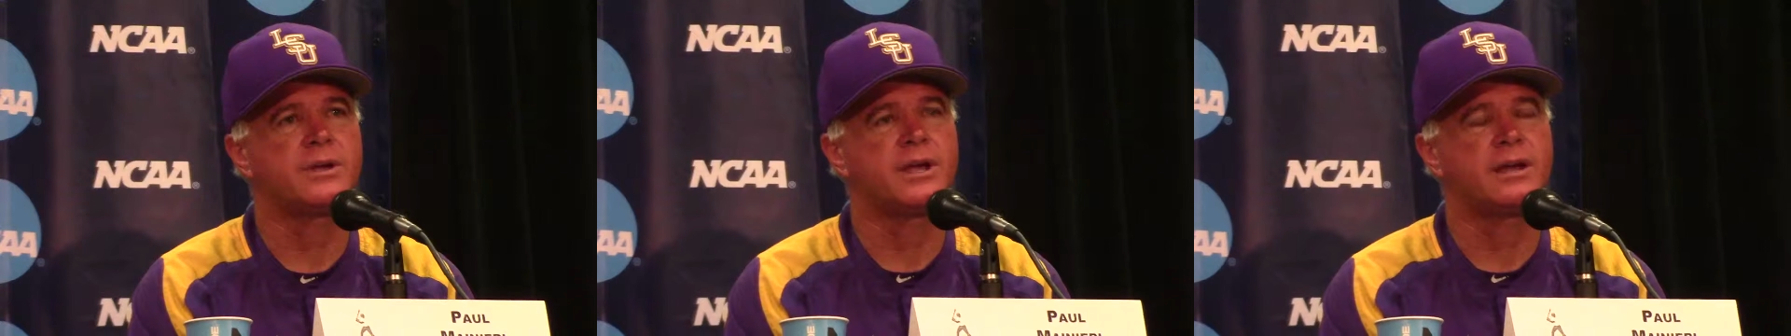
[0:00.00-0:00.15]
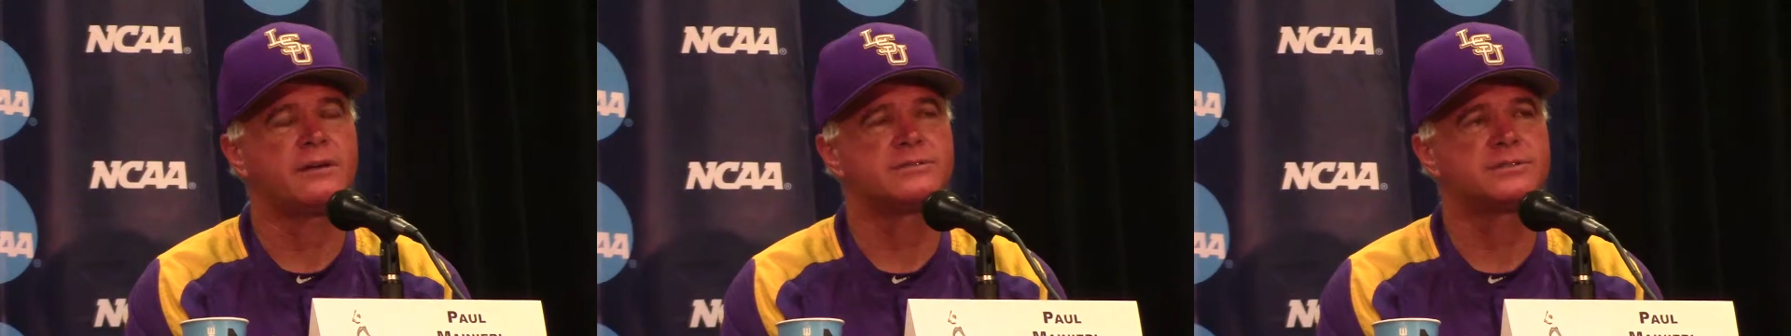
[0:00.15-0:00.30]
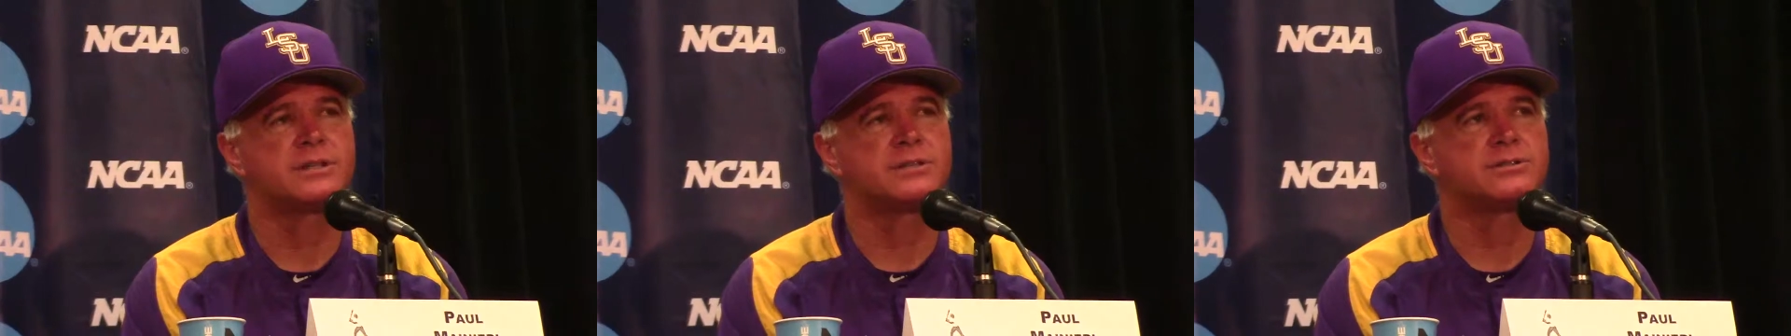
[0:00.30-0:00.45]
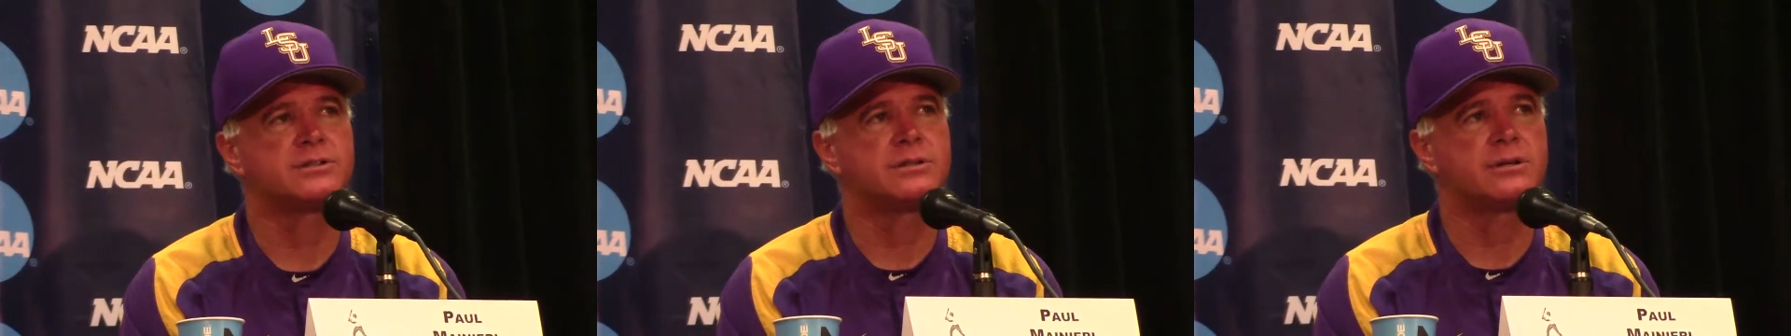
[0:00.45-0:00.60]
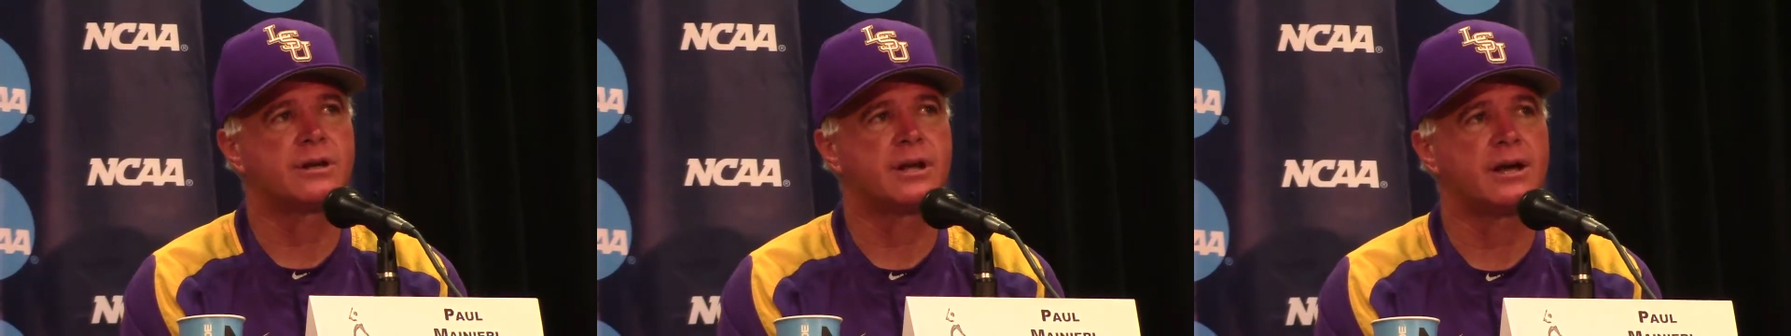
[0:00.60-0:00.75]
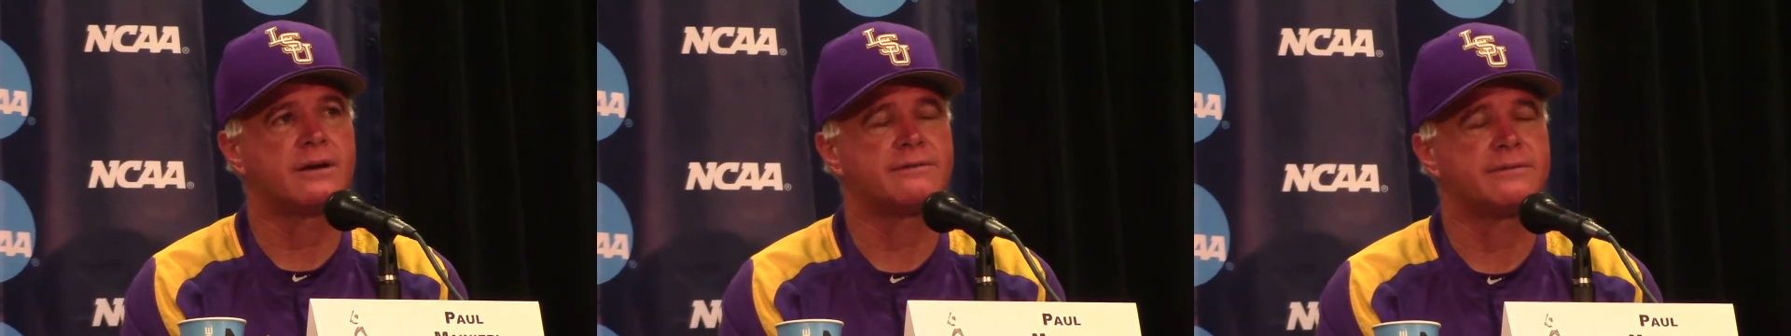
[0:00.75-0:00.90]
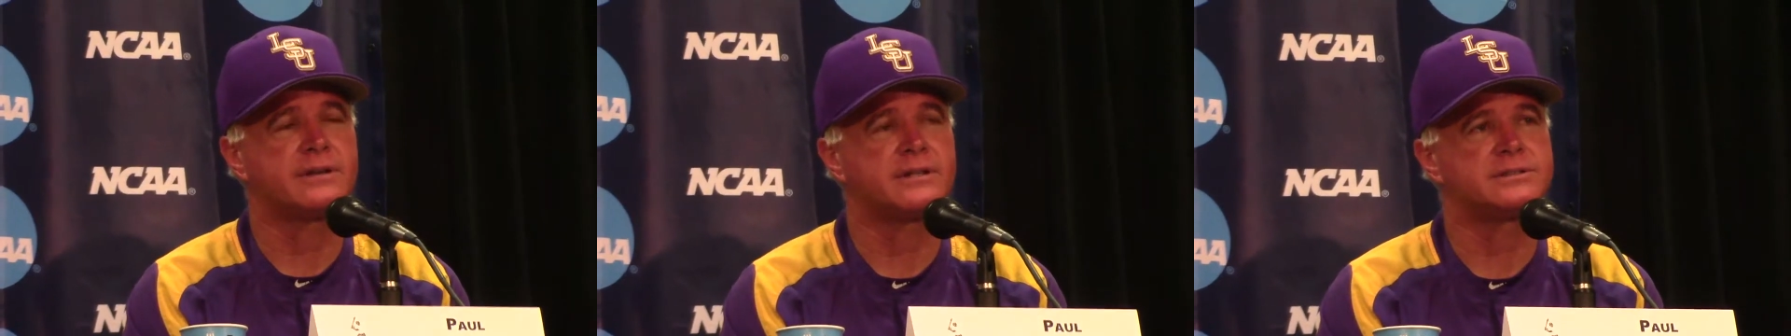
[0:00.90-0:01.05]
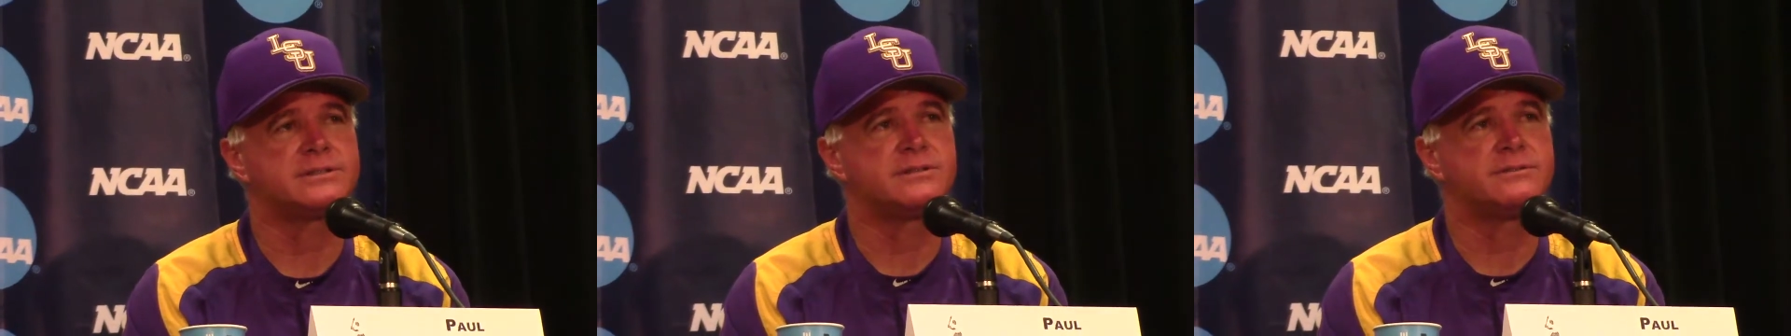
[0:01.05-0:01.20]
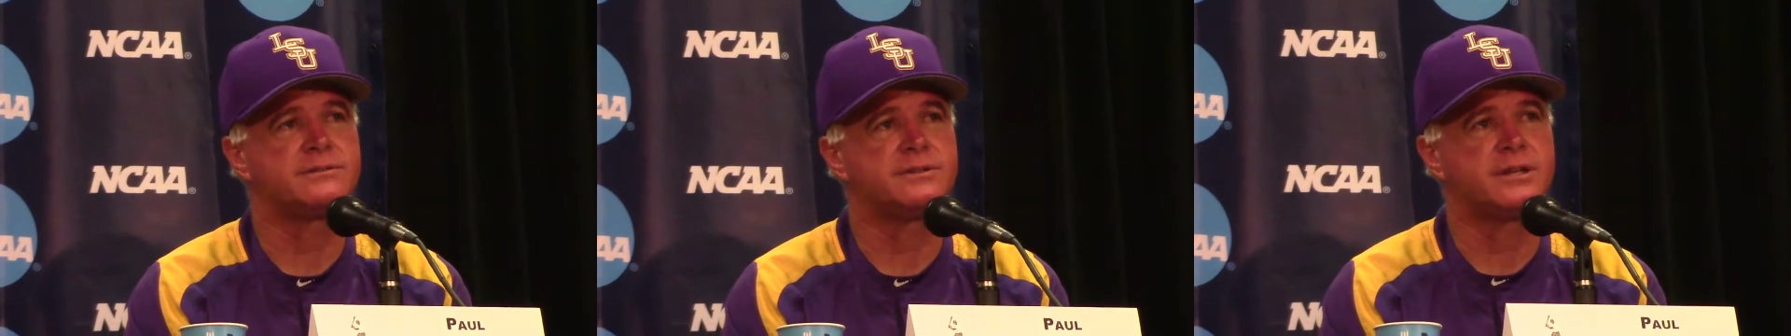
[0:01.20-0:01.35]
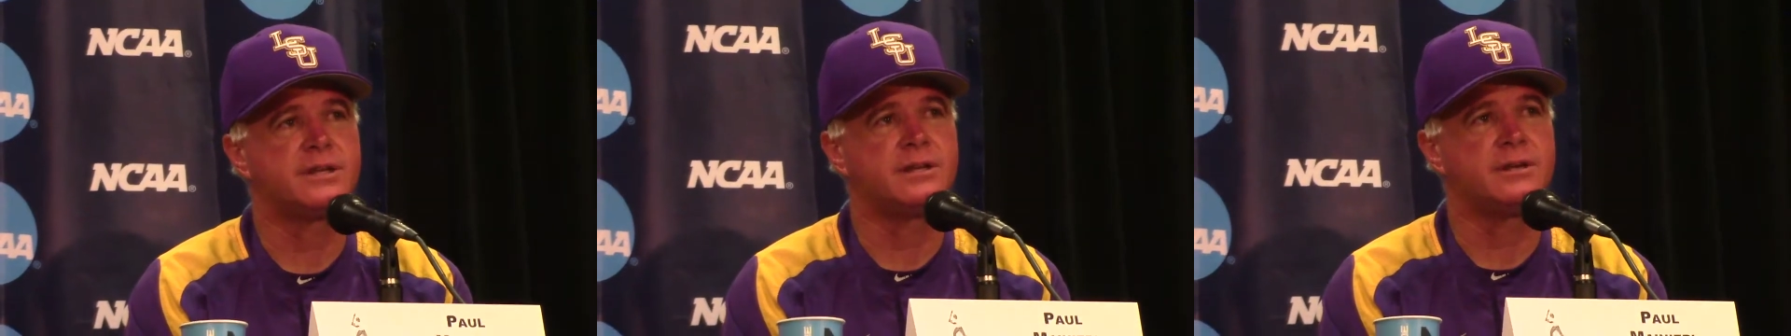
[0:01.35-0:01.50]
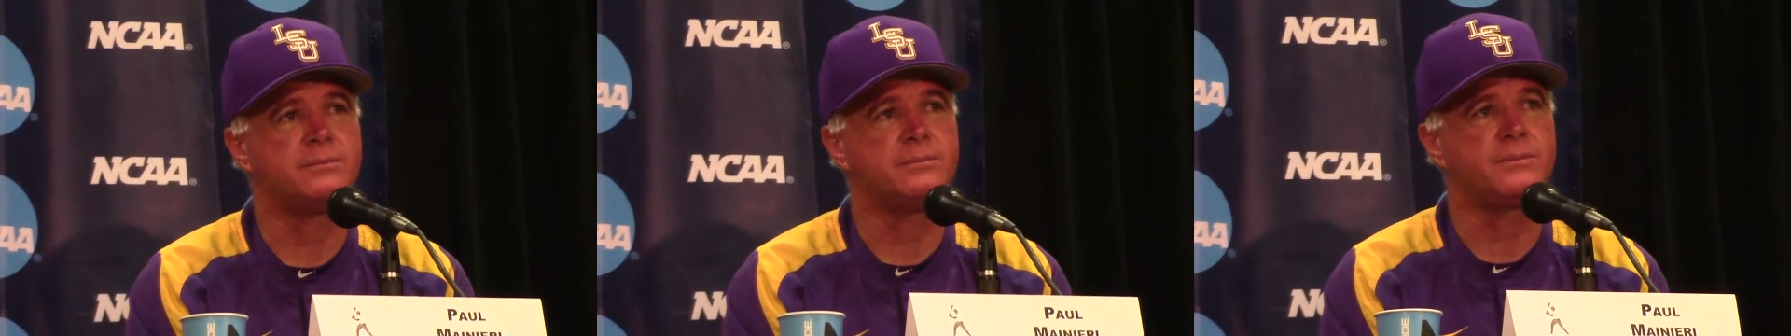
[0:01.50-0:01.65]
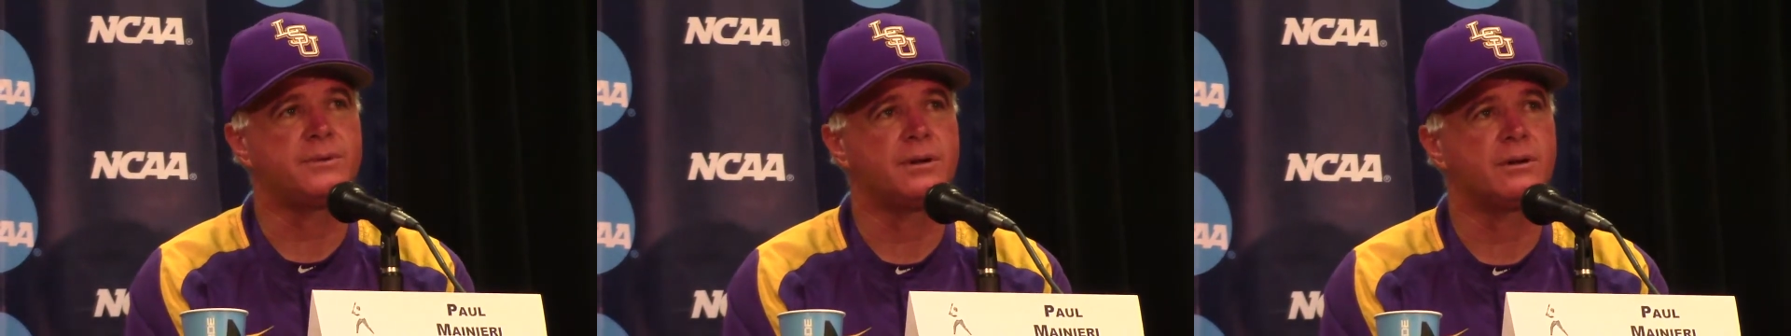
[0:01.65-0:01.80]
have such a good offensive team,